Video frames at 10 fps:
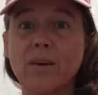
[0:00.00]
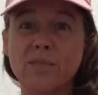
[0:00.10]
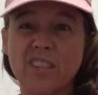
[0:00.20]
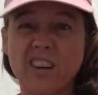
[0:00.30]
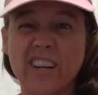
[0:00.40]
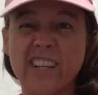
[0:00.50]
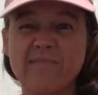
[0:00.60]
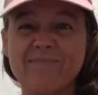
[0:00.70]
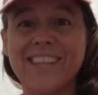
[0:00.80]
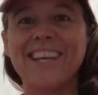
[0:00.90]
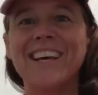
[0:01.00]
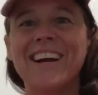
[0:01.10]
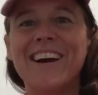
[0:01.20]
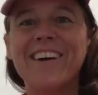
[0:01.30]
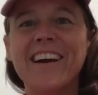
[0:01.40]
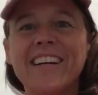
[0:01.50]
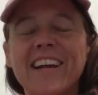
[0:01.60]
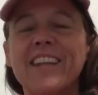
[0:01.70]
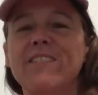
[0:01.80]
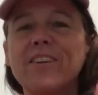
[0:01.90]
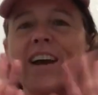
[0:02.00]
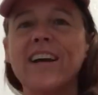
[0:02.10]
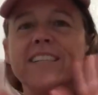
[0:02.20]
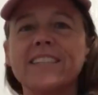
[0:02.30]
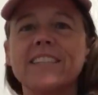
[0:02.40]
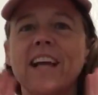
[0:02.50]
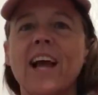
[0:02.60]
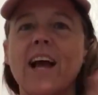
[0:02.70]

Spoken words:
I'm sorry. All right. I love you guys.